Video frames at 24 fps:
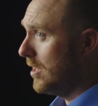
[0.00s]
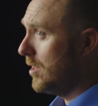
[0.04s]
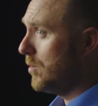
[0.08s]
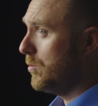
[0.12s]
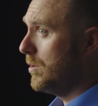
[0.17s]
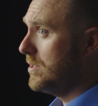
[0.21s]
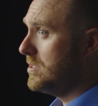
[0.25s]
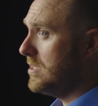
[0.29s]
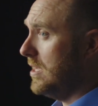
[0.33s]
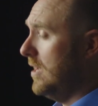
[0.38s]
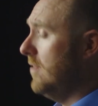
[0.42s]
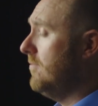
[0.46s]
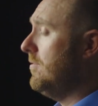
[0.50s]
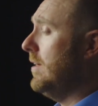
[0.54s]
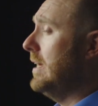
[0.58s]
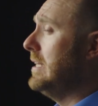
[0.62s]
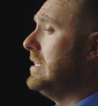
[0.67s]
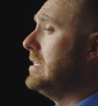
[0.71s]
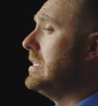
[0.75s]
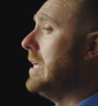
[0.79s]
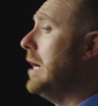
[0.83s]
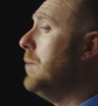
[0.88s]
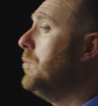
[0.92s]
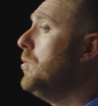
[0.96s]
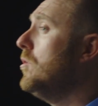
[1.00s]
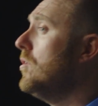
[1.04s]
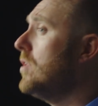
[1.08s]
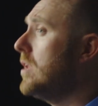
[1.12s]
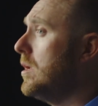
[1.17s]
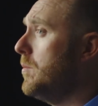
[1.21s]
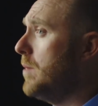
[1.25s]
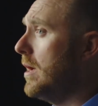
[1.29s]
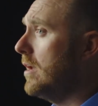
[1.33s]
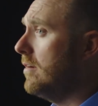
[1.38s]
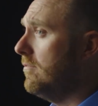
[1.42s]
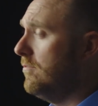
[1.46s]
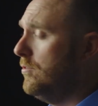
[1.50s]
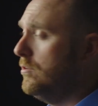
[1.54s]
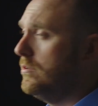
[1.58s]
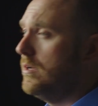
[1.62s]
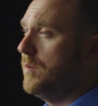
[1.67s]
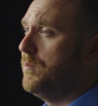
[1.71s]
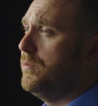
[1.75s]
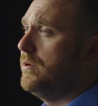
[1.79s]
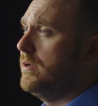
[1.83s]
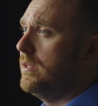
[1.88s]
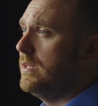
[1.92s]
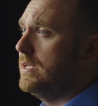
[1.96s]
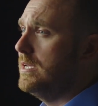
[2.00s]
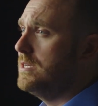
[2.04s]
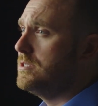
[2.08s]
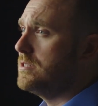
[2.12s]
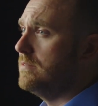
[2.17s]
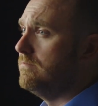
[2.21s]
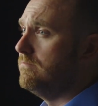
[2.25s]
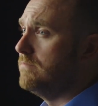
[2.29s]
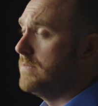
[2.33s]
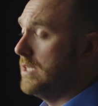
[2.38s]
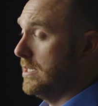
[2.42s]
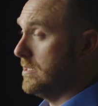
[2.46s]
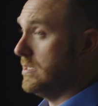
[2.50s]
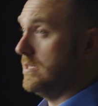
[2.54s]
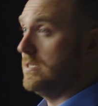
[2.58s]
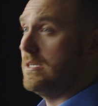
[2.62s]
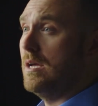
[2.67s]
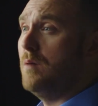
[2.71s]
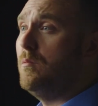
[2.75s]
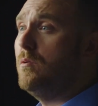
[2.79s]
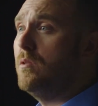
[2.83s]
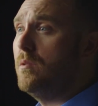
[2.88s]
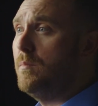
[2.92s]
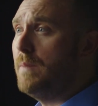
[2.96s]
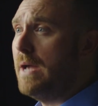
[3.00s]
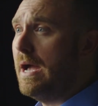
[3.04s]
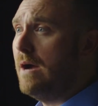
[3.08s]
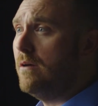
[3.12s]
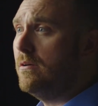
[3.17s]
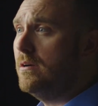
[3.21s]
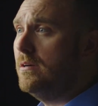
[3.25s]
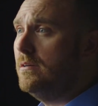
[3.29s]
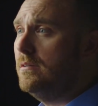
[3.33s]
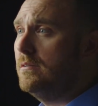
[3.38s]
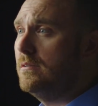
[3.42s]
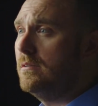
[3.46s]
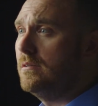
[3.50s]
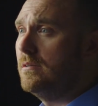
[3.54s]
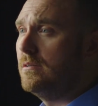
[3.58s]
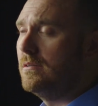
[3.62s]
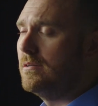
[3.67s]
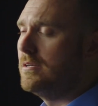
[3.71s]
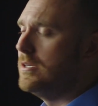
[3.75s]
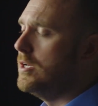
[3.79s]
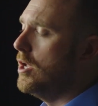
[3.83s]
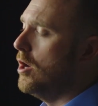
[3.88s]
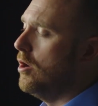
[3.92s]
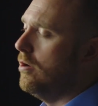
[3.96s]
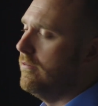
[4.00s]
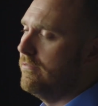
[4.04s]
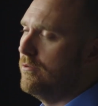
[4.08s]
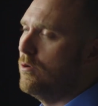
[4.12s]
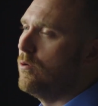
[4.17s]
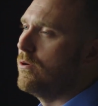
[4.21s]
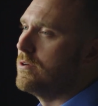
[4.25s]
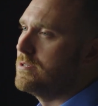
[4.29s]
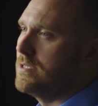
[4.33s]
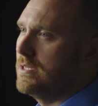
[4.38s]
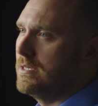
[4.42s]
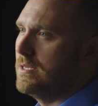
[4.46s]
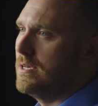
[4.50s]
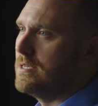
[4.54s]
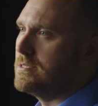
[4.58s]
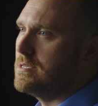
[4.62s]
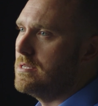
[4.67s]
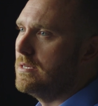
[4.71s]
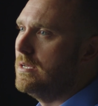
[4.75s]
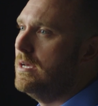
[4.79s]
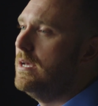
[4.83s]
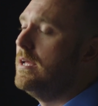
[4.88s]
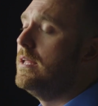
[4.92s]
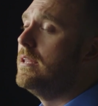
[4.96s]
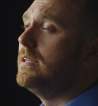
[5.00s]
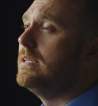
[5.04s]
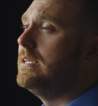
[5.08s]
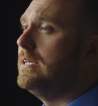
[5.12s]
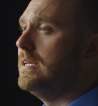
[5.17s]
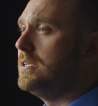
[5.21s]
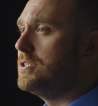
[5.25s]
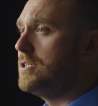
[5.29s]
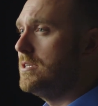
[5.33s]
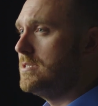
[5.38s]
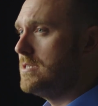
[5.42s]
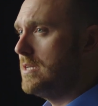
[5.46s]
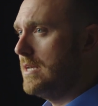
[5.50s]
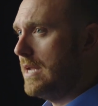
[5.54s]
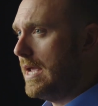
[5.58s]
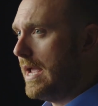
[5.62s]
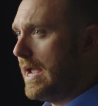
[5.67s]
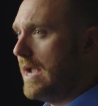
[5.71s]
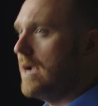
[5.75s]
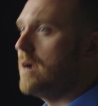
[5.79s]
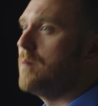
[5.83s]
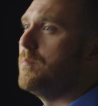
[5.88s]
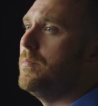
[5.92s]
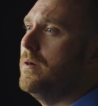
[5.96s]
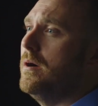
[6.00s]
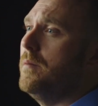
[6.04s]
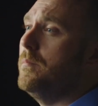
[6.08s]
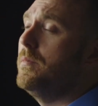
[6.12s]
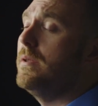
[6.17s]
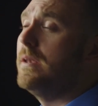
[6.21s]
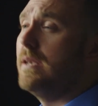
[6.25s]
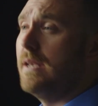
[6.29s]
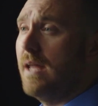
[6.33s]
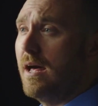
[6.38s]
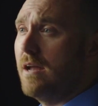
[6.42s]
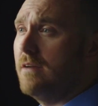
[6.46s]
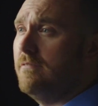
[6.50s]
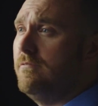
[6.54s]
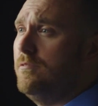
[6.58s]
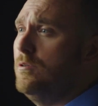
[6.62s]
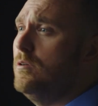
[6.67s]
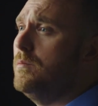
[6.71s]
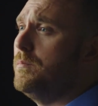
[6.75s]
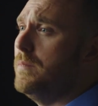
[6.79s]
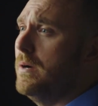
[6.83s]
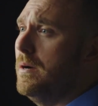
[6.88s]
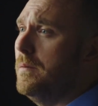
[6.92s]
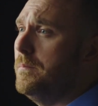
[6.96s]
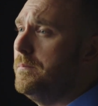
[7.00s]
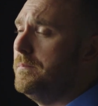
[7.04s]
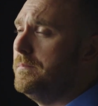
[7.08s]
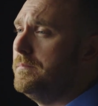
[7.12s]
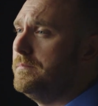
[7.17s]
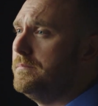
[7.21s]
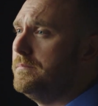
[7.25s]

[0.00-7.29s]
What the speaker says: other words, if I double the amount of fuel I put in the engine, does it double the power? No, of course it doesn't. The engine's an air pump, not a fuel pump.